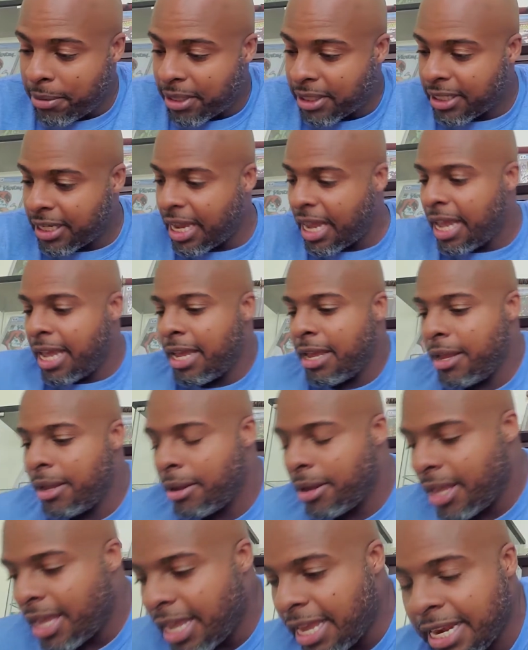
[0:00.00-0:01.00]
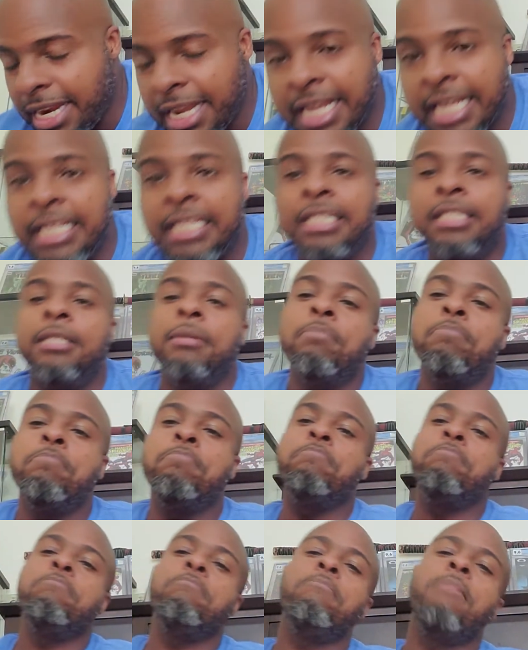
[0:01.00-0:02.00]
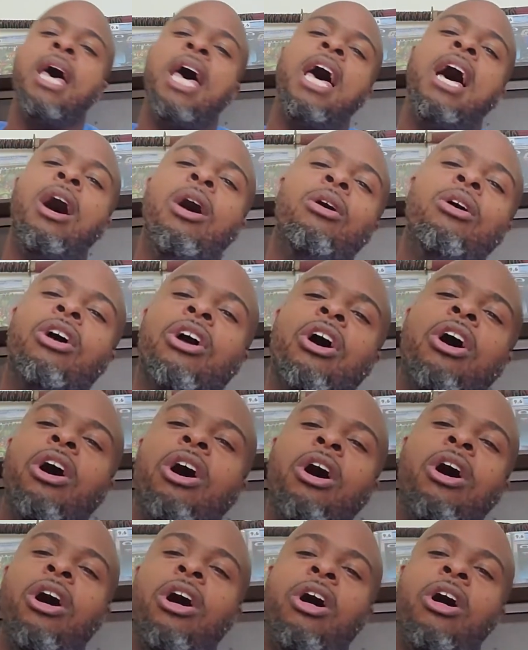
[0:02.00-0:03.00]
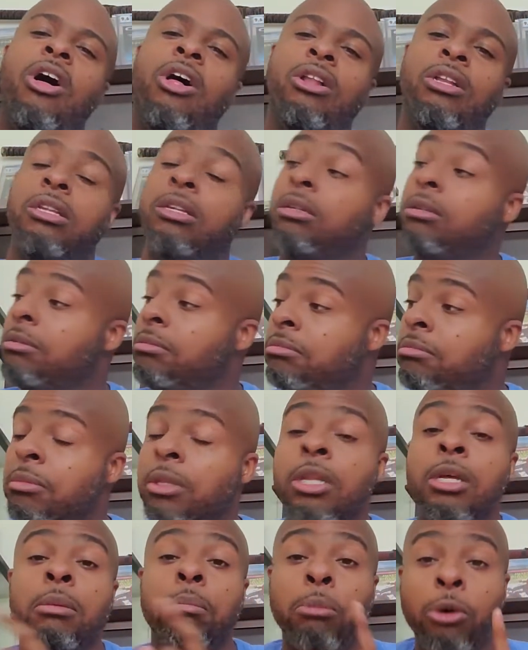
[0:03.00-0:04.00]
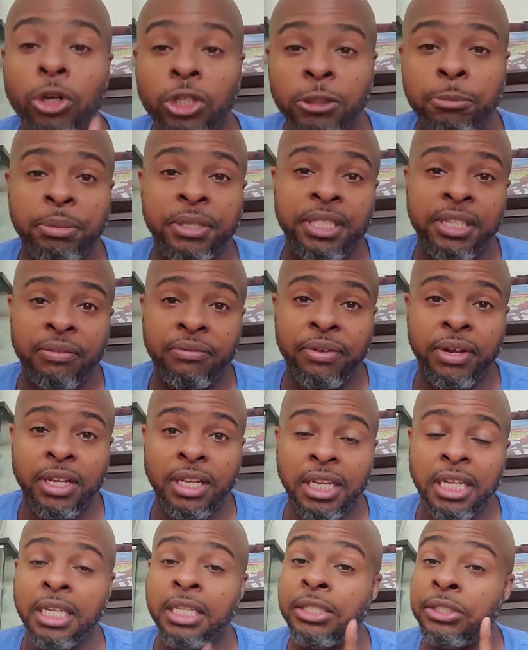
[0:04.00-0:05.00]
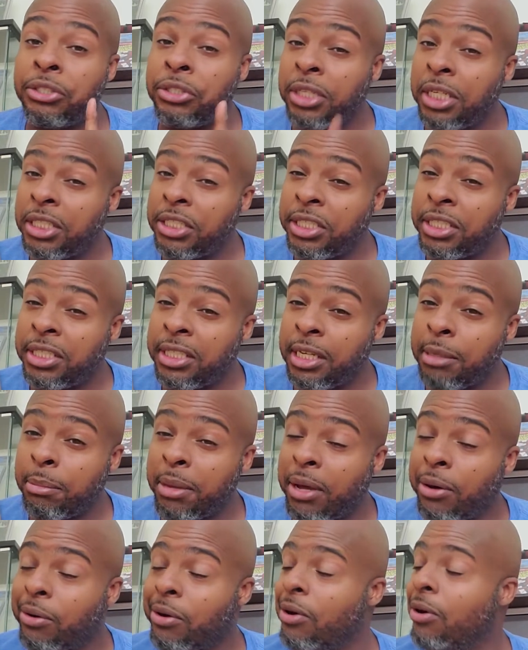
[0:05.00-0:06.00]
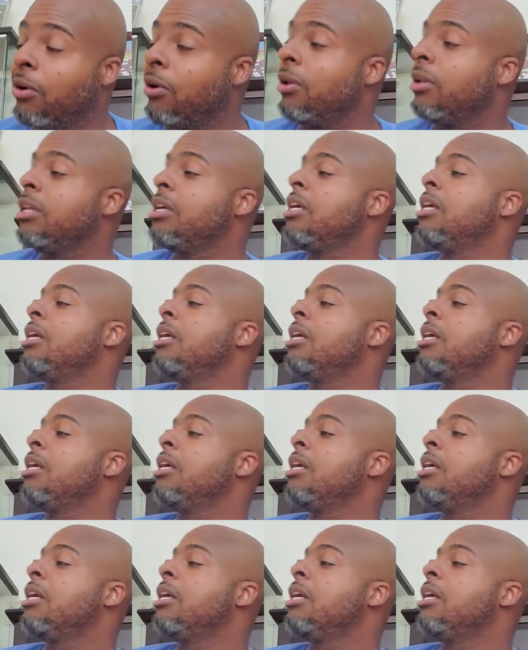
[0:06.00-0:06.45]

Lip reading: Book Day. It is mail call. More specifically, CGC mail call,